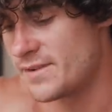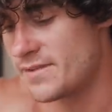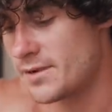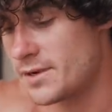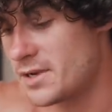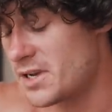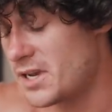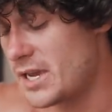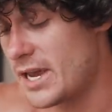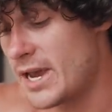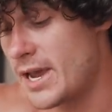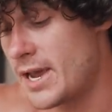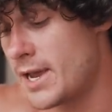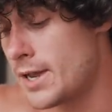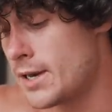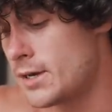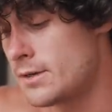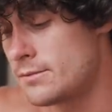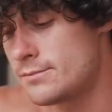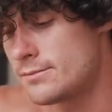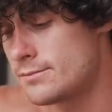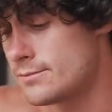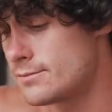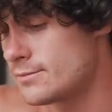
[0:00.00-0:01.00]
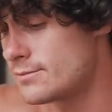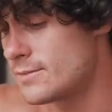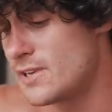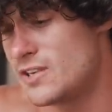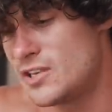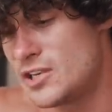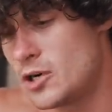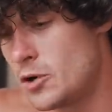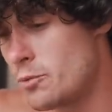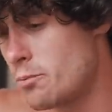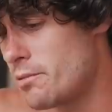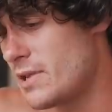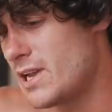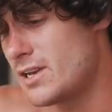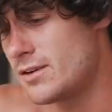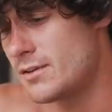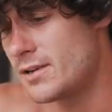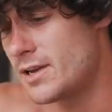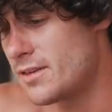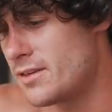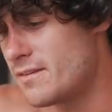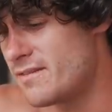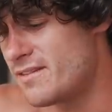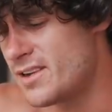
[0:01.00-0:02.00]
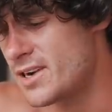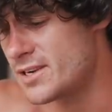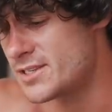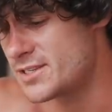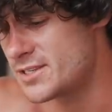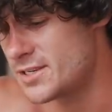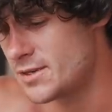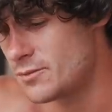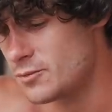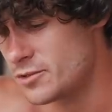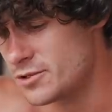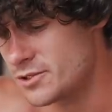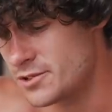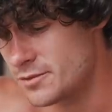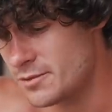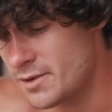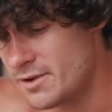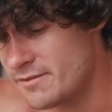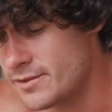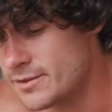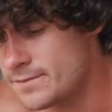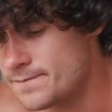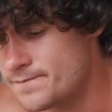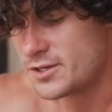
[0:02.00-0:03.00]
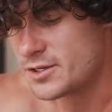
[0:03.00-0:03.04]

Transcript: if I can get in, I don't plan on getting the vaccine whatsoever.